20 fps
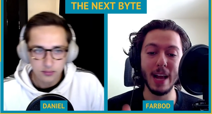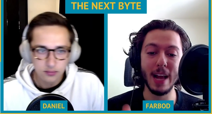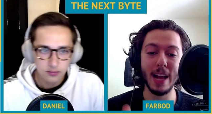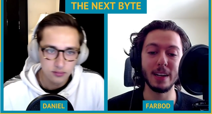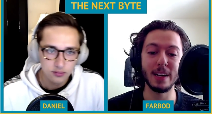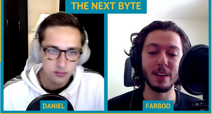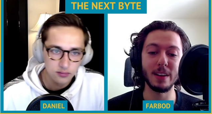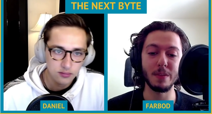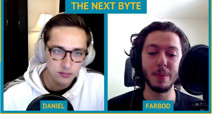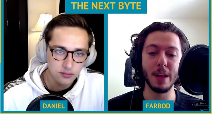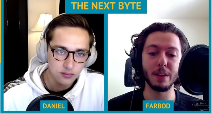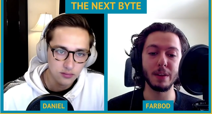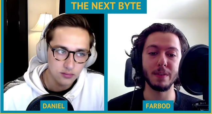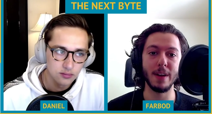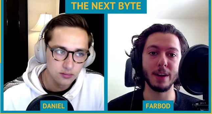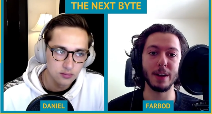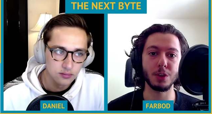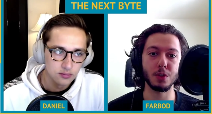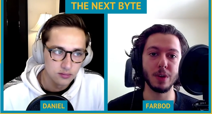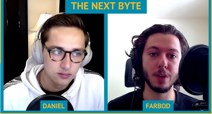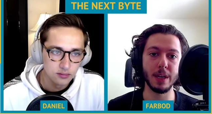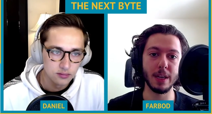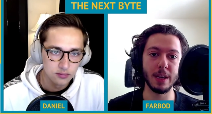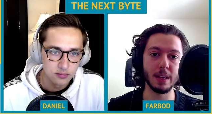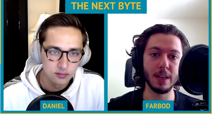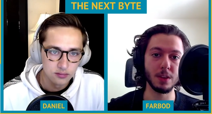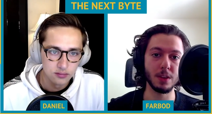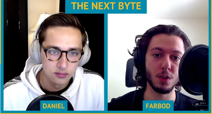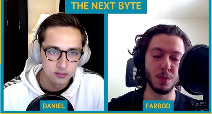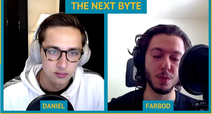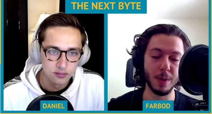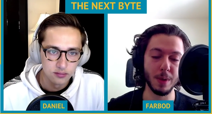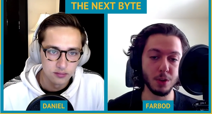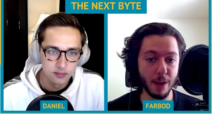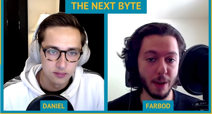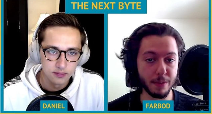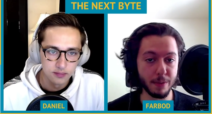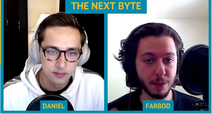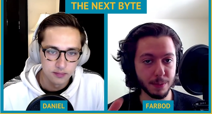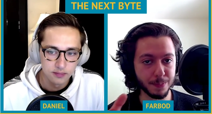Speaker 1: additive manufacturing in their
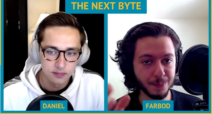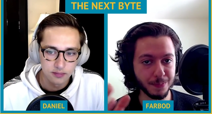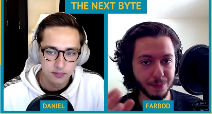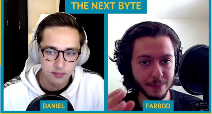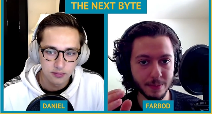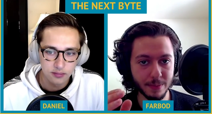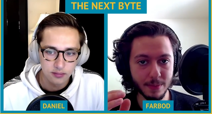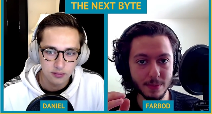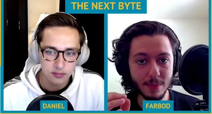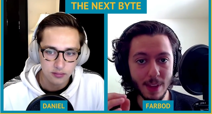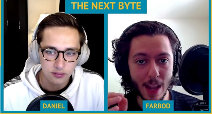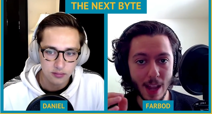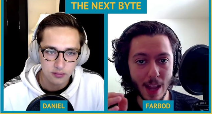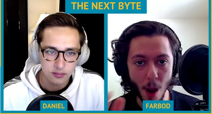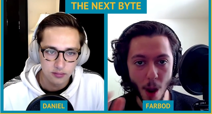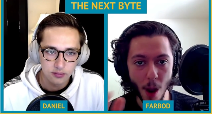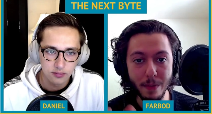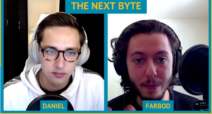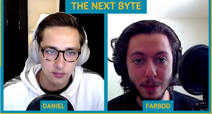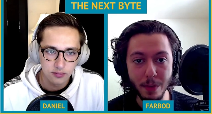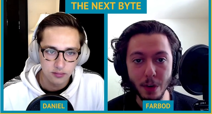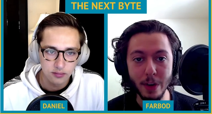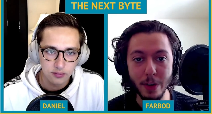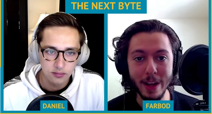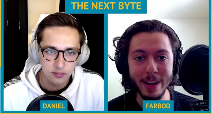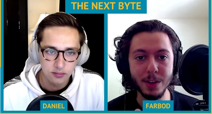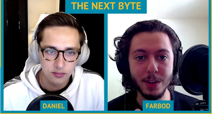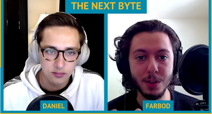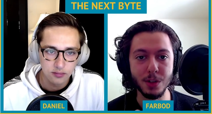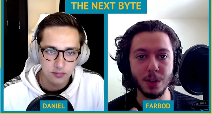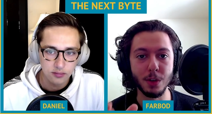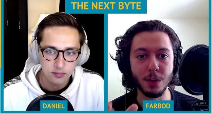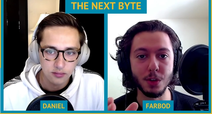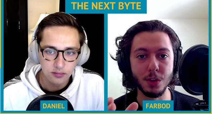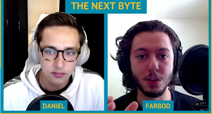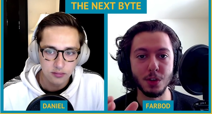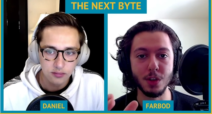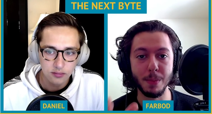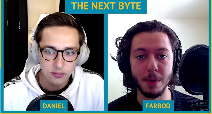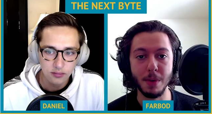spacecraft. However, it is their
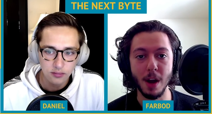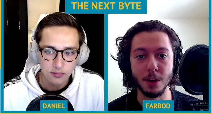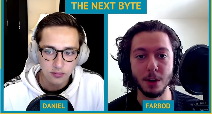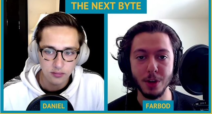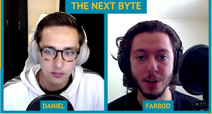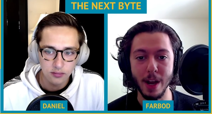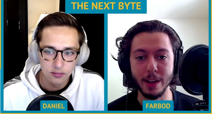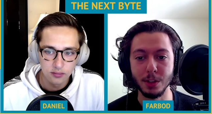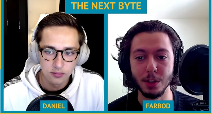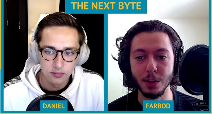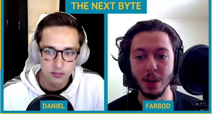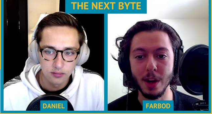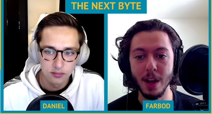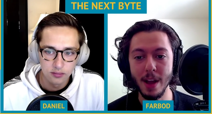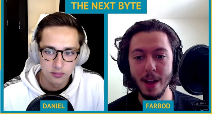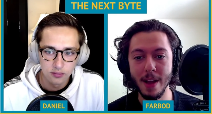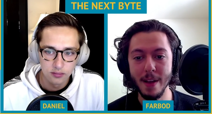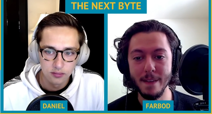subcontractor,